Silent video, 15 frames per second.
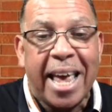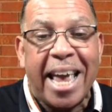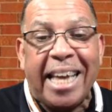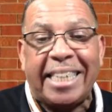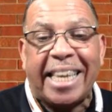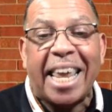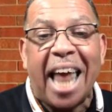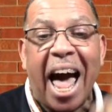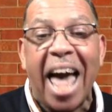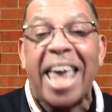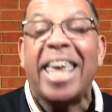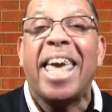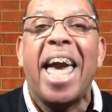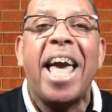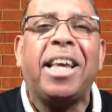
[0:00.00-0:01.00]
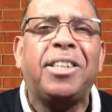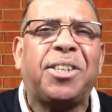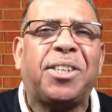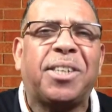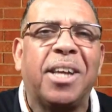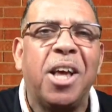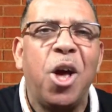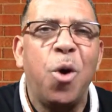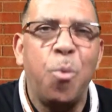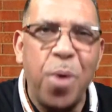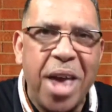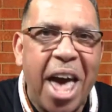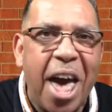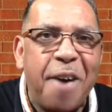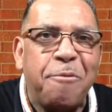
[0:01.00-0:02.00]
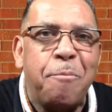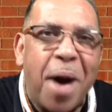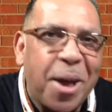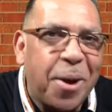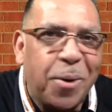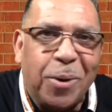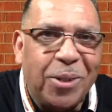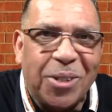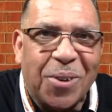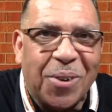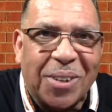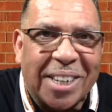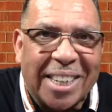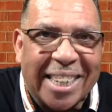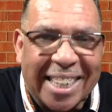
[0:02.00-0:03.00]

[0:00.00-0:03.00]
He said, I guess we have Michael Jordan.